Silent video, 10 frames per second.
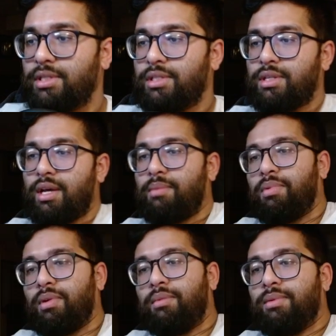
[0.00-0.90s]
It's not a
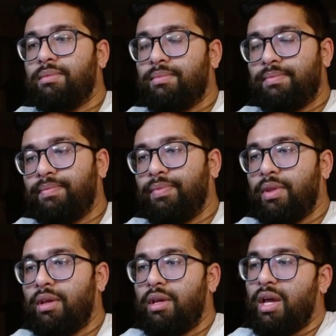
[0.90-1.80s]
problem.
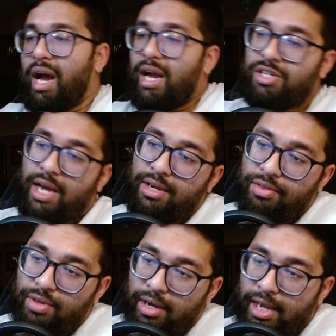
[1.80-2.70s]
Actually, I could
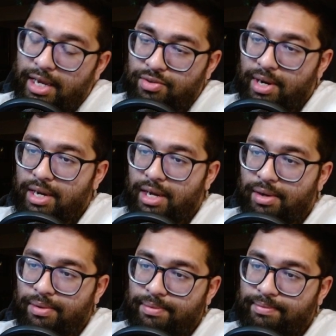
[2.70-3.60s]
Thoughtcast right
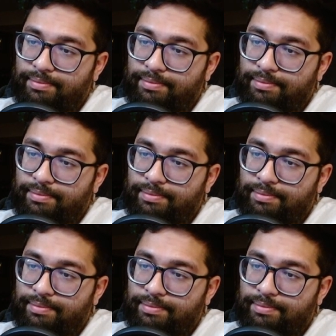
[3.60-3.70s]
now.